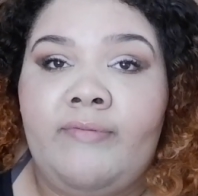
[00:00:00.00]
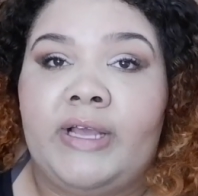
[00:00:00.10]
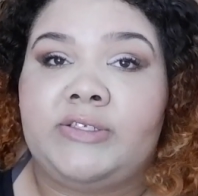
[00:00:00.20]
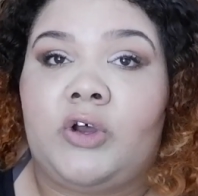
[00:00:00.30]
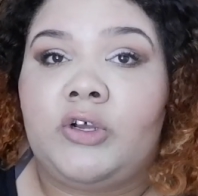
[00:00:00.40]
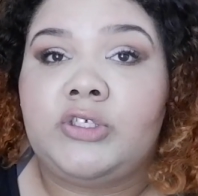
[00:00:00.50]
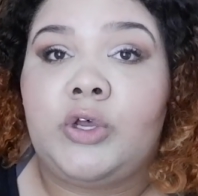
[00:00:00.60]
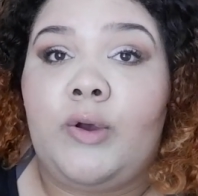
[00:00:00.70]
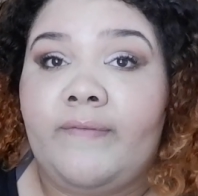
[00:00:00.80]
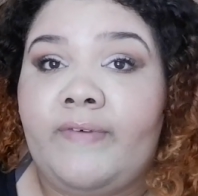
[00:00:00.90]
That's
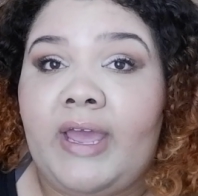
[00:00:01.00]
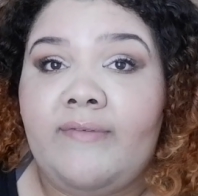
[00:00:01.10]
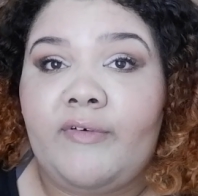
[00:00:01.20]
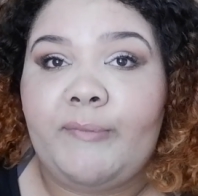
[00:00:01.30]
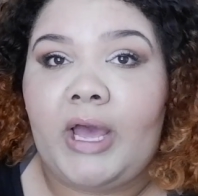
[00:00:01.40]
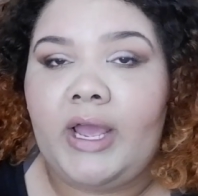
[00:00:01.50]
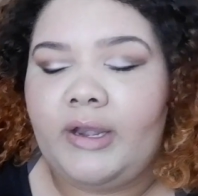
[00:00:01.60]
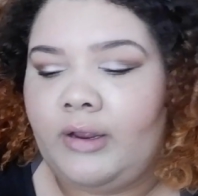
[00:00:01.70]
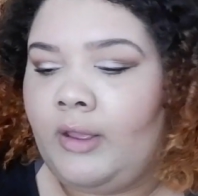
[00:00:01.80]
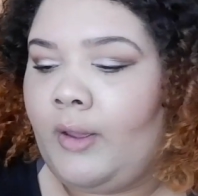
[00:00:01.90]
also a fave of
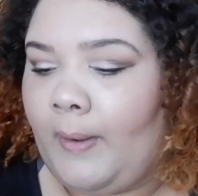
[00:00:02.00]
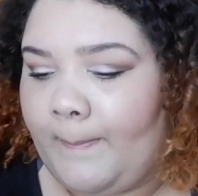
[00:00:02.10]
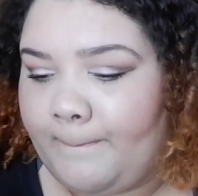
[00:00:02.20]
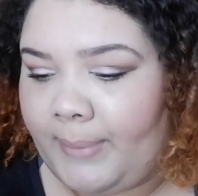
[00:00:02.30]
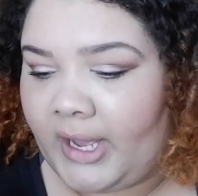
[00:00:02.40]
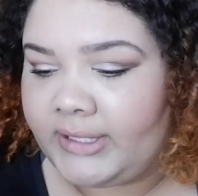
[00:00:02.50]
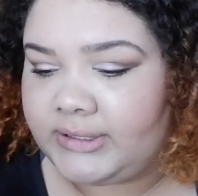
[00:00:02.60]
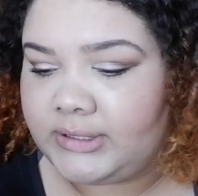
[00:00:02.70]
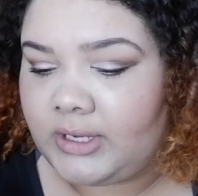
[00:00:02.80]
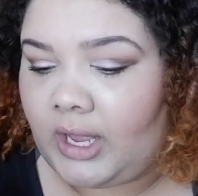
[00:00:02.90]
mine,
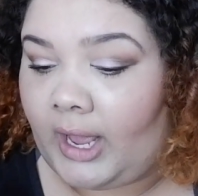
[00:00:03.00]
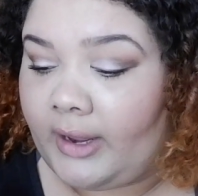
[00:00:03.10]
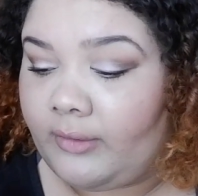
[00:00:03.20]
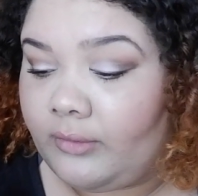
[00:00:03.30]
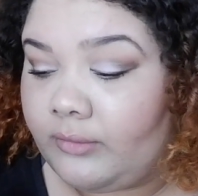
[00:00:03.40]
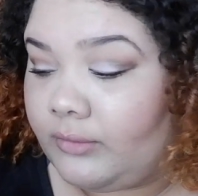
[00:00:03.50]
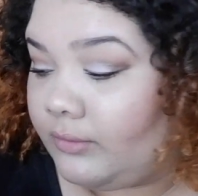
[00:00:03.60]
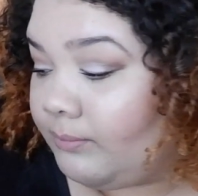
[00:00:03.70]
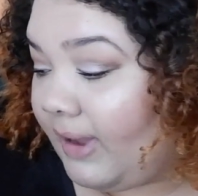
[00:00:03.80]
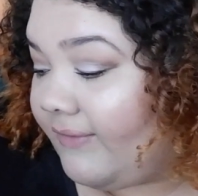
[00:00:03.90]
but
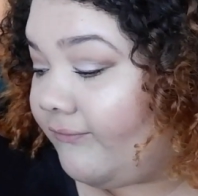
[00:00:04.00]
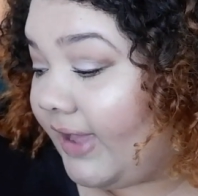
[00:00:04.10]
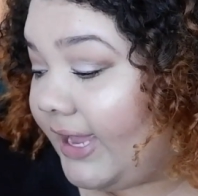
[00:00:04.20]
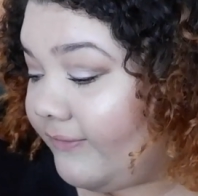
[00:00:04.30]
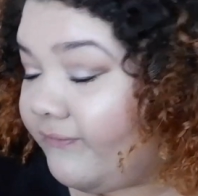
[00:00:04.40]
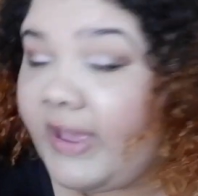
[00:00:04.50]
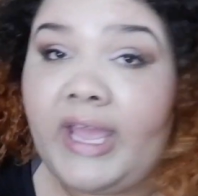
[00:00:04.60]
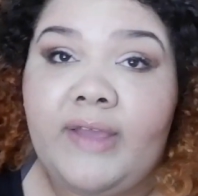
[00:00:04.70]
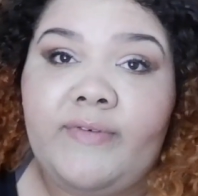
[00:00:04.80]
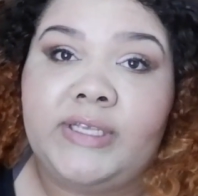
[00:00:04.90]
my
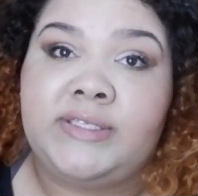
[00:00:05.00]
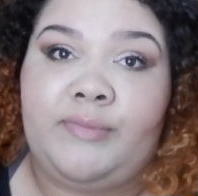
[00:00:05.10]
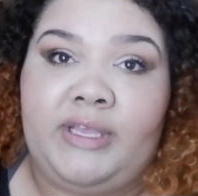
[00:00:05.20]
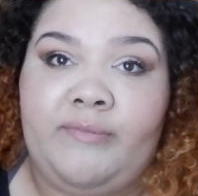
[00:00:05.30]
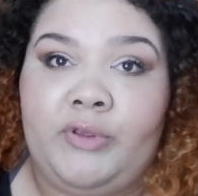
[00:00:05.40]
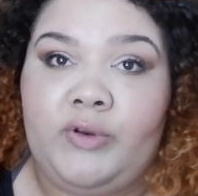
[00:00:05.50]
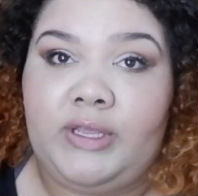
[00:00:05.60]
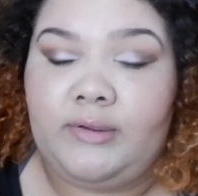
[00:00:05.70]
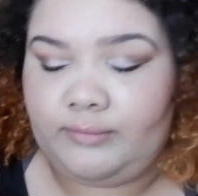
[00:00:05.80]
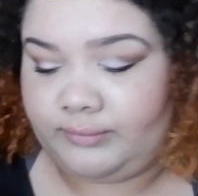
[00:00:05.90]
fave is the Believe Beauty.